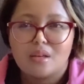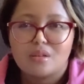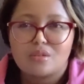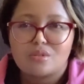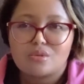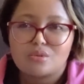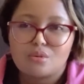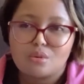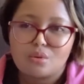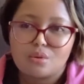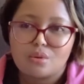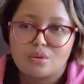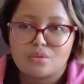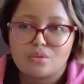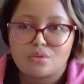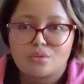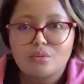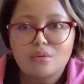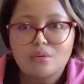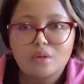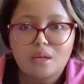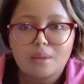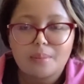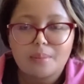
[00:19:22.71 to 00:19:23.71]
So it
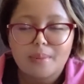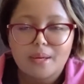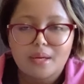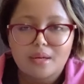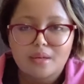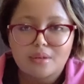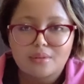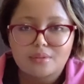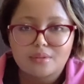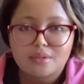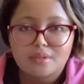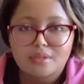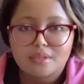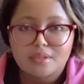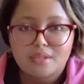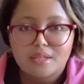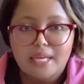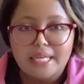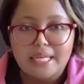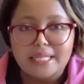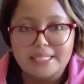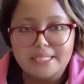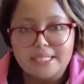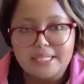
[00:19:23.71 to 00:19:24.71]
took about
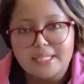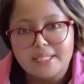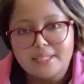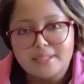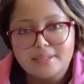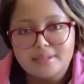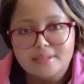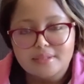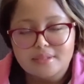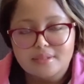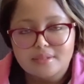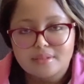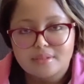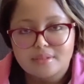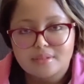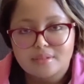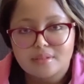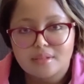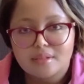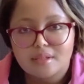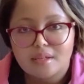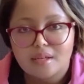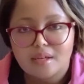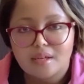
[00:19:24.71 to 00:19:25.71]
eight days
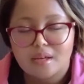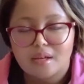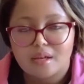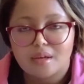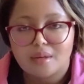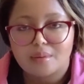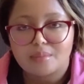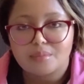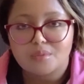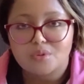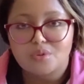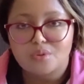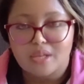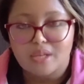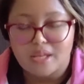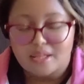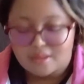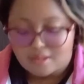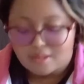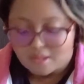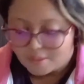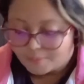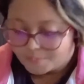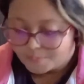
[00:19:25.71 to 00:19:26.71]
um, to
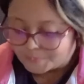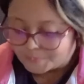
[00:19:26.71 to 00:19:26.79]
get there.